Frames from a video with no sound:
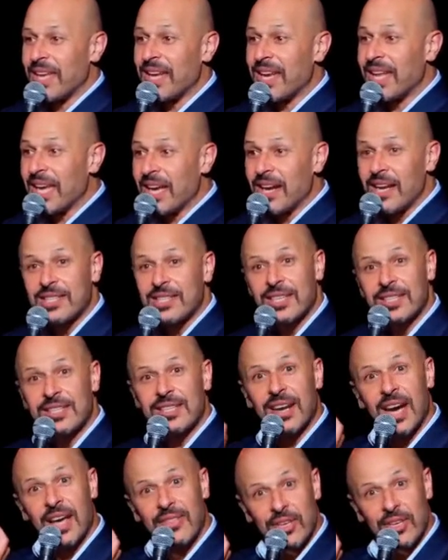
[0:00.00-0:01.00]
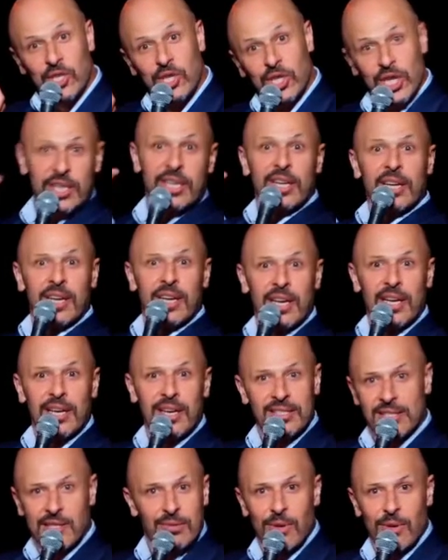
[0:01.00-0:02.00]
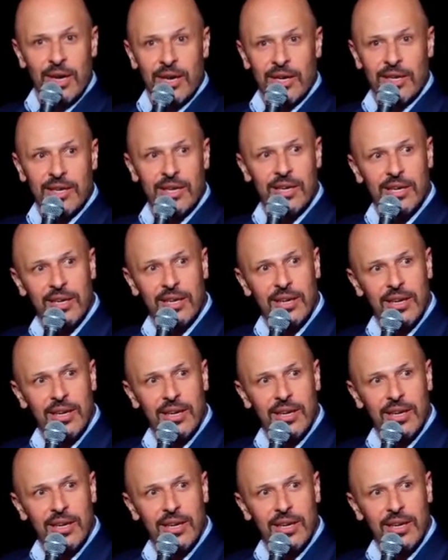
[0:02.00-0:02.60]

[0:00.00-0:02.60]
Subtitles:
In English, it's rather shitty, really. It doesn't work.